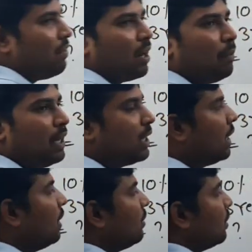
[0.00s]
1 by
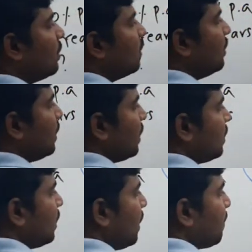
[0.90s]
10, this
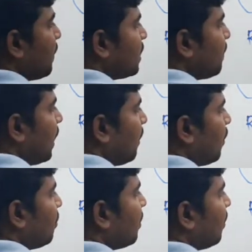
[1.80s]
is the principal
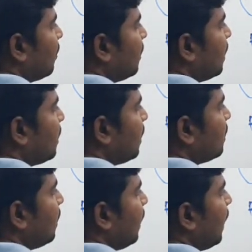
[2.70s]
amount, this
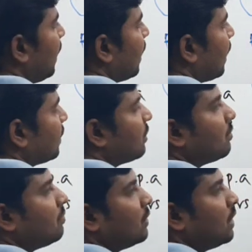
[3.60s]
is the interest.
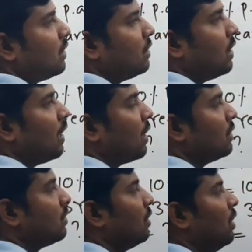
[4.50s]

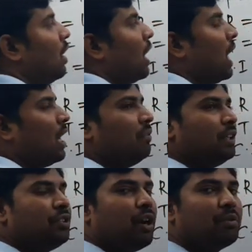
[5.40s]

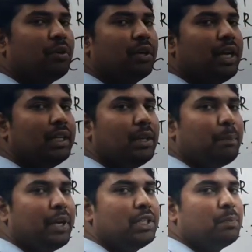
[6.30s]
Always you have to take the
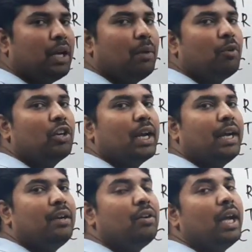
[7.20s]
principal amount
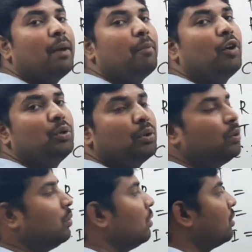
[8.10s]
and amount
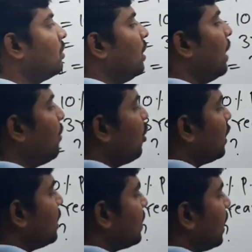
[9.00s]
too.
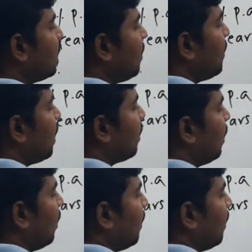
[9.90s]
Amount is nothing but